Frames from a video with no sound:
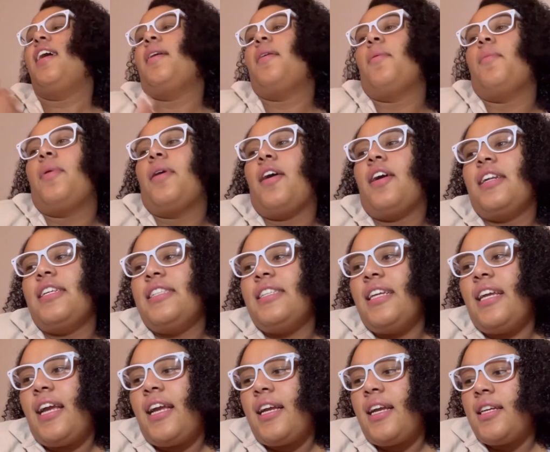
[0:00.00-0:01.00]
But
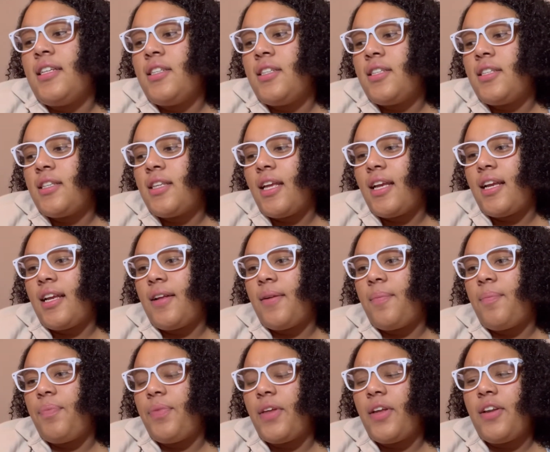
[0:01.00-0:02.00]
honestly, I guess, like,
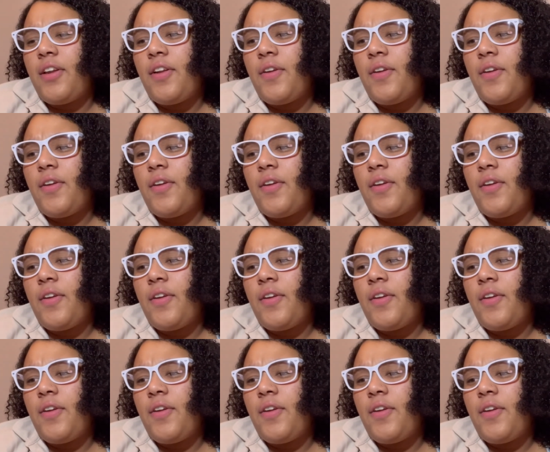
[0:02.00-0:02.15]
I don't